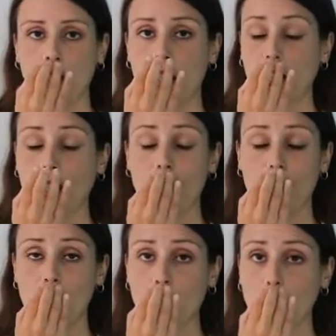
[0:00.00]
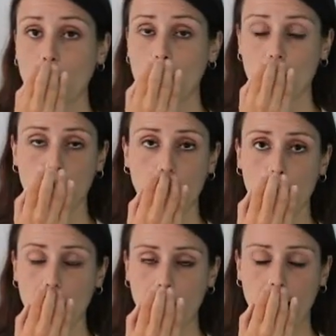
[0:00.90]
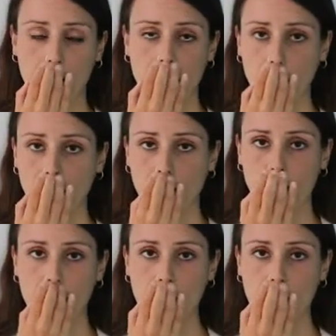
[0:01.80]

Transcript: And I have no control over any of that.